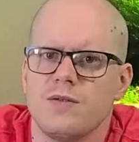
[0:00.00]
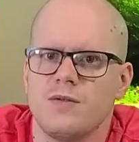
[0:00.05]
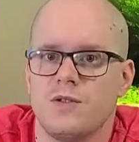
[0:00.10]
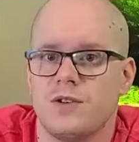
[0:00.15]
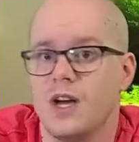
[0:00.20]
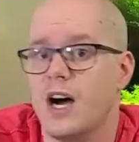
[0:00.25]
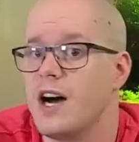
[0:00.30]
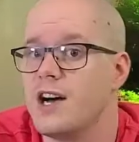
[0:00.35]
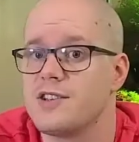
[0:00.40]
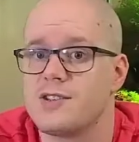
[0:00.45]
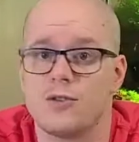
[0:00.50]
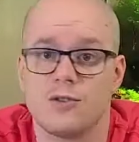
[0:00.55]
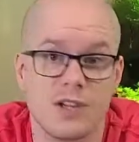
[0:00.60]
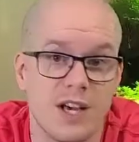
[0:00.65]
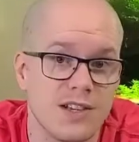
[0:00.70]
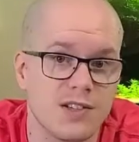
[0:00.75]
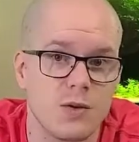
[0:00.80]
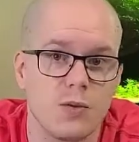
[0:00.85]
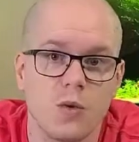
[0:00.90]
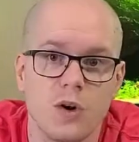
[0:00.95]
does or
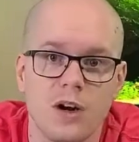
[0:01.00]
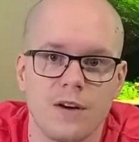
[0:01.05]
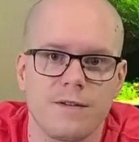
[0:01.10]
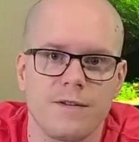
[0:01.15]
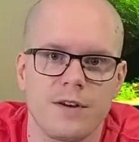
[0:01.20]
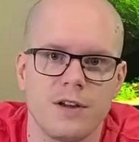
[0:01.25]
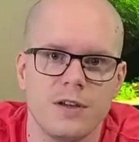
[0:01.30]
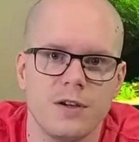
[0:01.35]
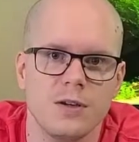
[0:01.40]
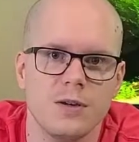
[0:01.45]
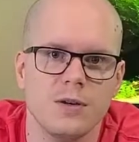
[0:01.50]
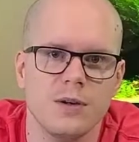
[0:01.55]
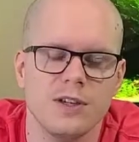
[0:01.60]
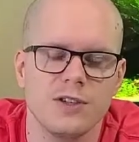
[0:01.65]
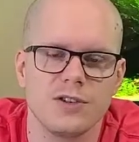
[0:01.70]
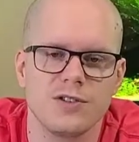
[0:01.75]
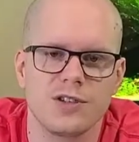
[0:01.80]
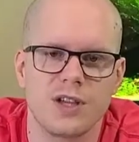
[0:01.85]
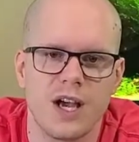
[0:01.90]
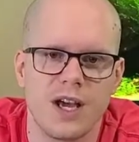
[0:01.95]
doesn't work for you and
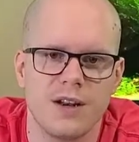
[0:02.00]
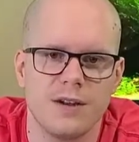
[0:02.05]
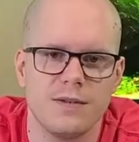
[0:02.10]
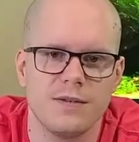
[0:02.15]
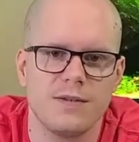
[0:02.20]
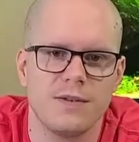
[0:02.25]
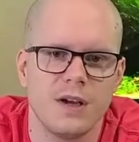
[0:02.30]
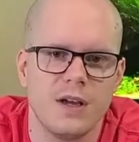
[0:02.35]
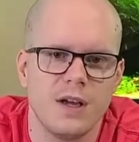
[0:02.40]
just kind of